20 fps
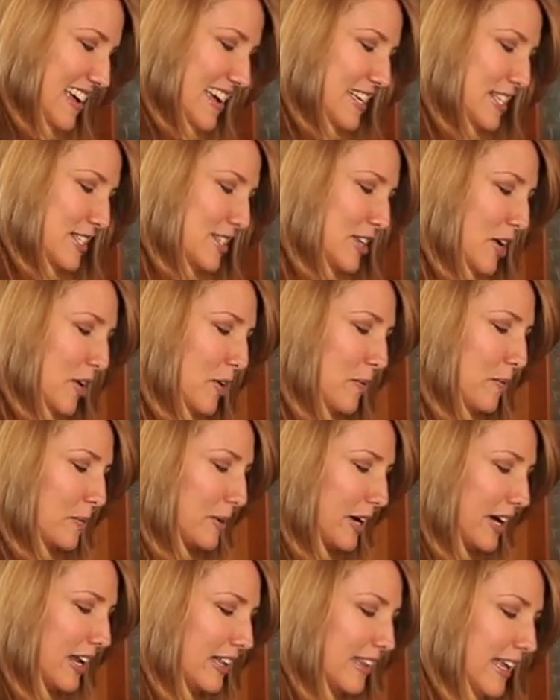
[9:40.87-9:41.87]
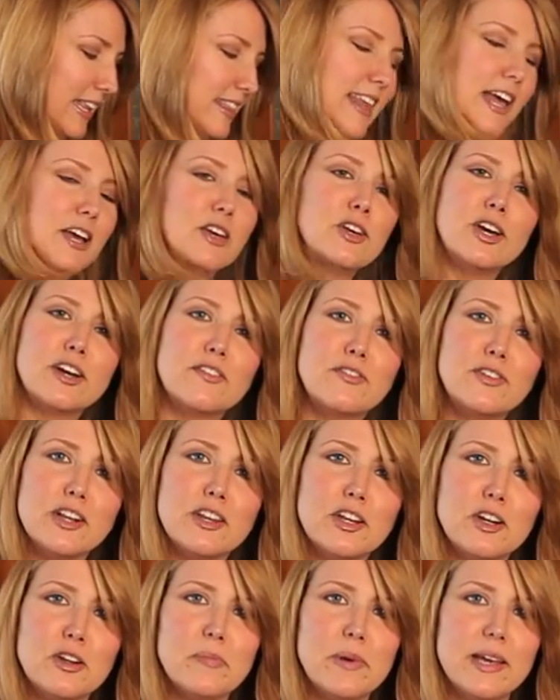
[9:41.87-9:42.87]
so we're gonna let that cook for a
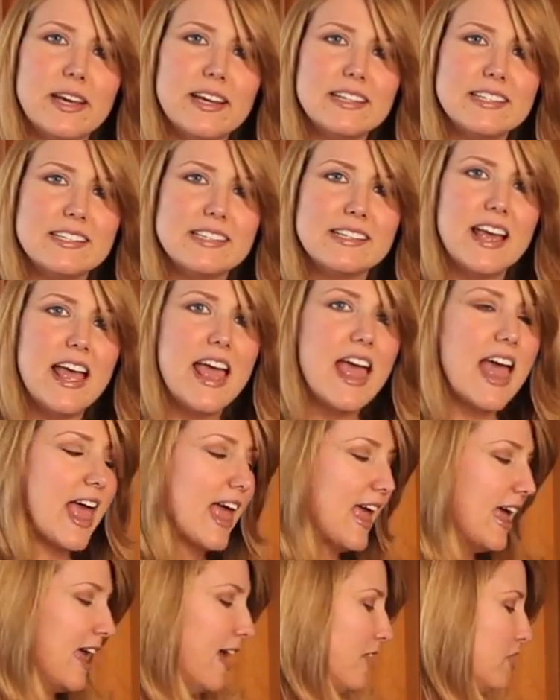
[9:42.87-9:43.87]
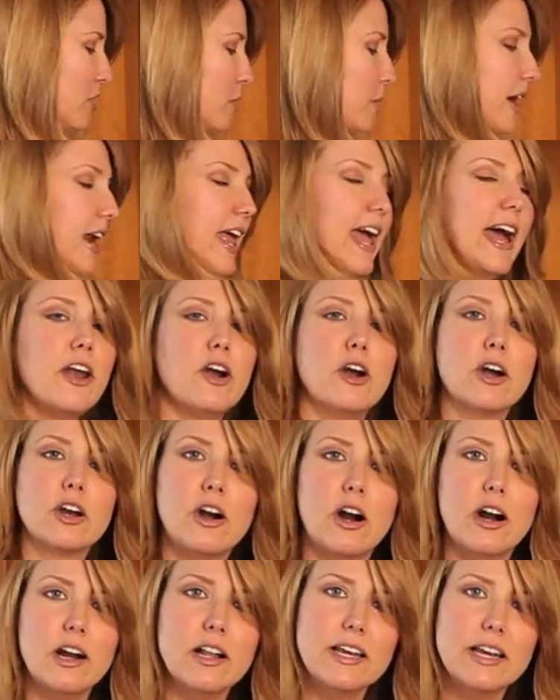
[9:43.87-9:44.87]
little bit. And then we're gonna add our
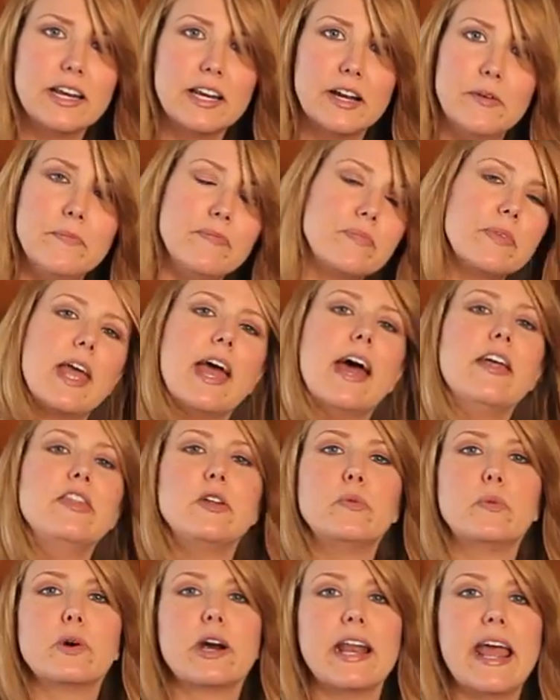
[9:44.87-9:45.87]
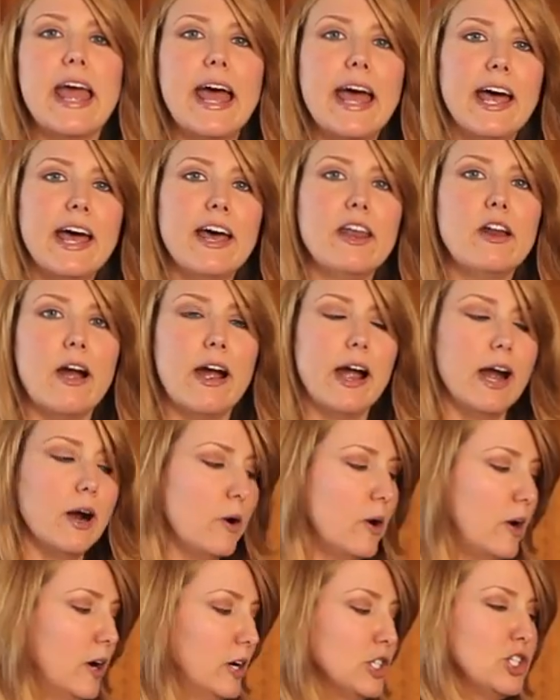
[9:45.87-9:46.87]
garlic, and then we're gonna add
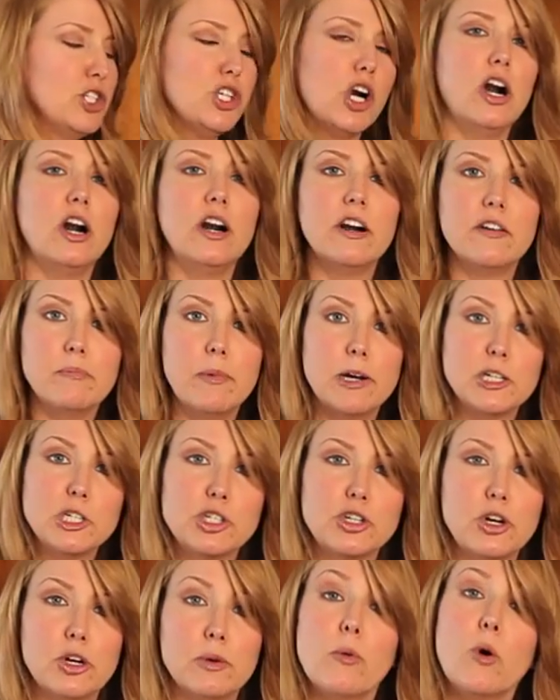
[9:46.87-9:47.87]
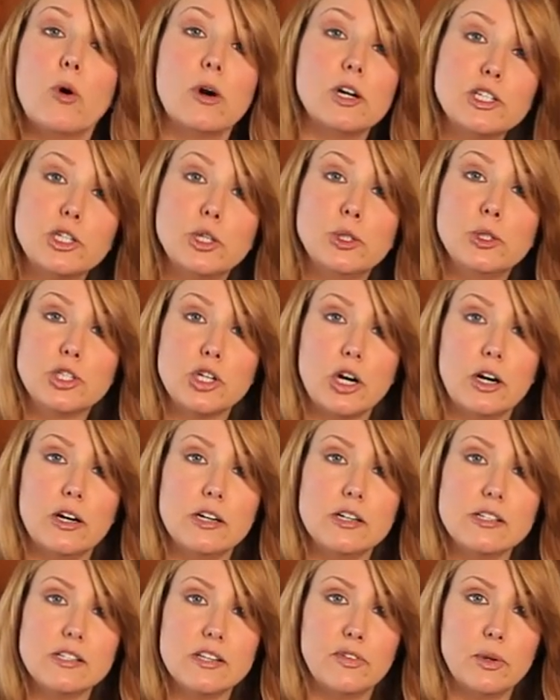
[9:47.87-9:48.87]
our jar of mushroom, or two
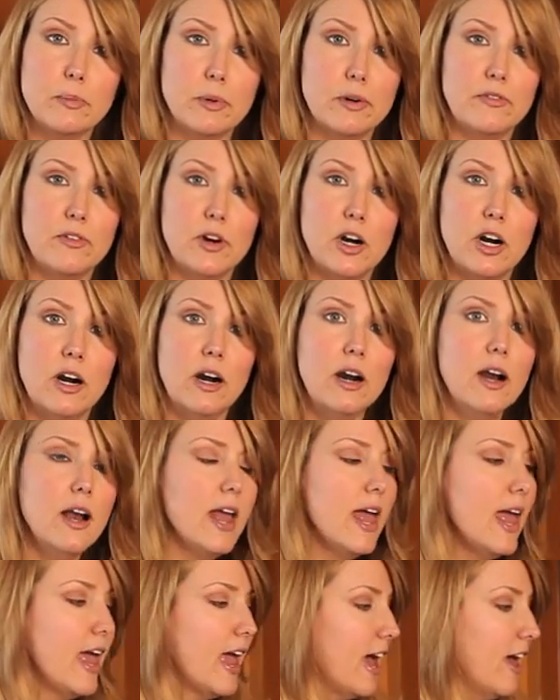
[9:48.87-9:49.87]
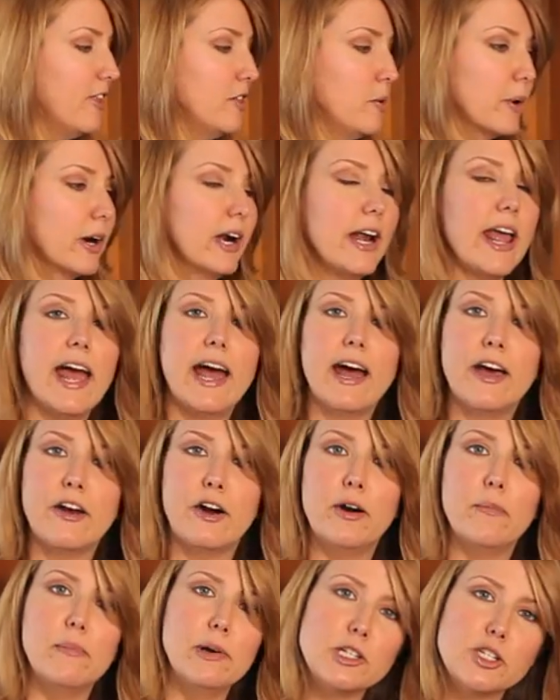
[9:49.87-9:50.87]
jars if you prefer. And then we're gonna add
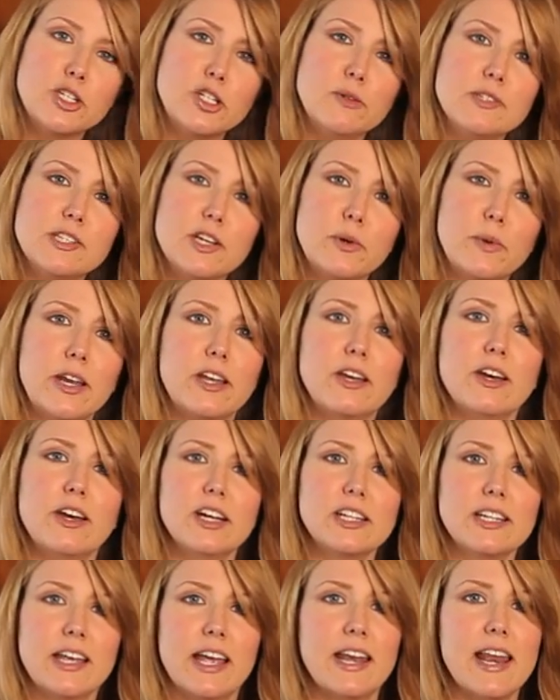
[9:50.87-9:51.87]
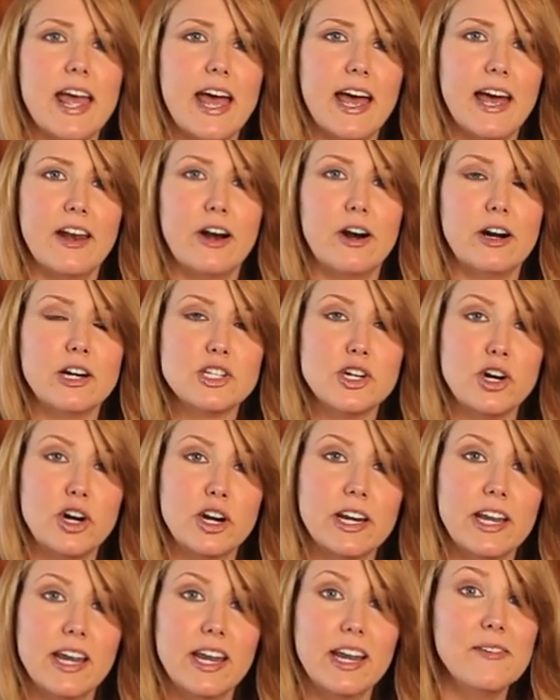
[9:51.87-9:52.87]
our mushrooms that we cooked and add our
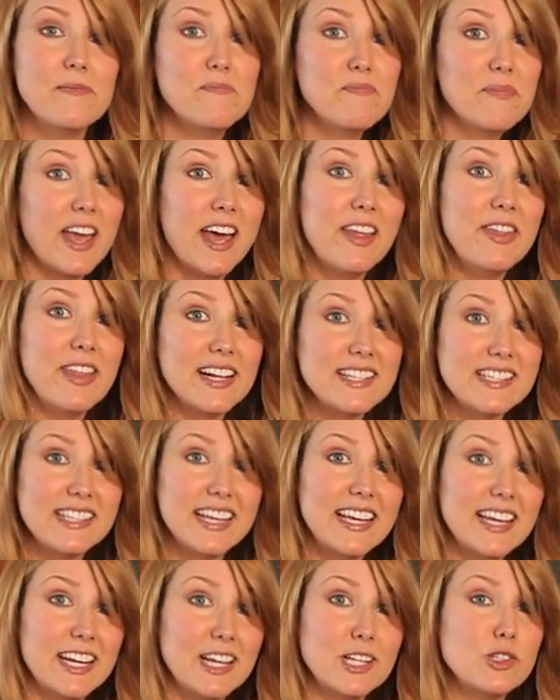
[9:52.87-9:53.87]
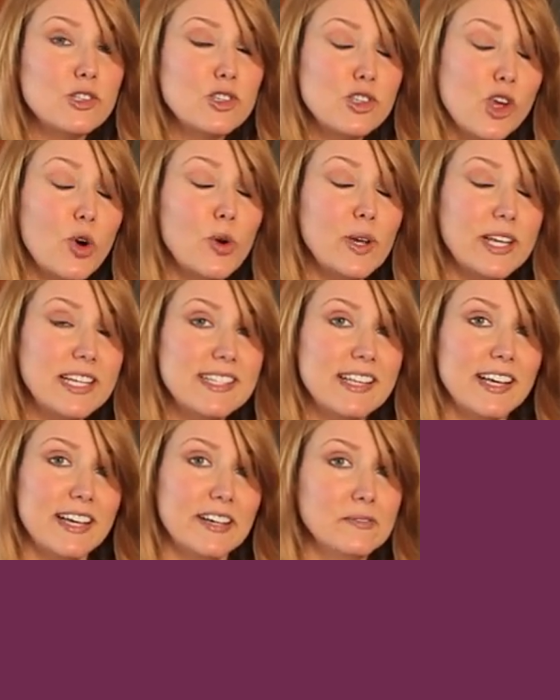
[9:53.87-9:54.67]
turkey. And that's it, it's so easy.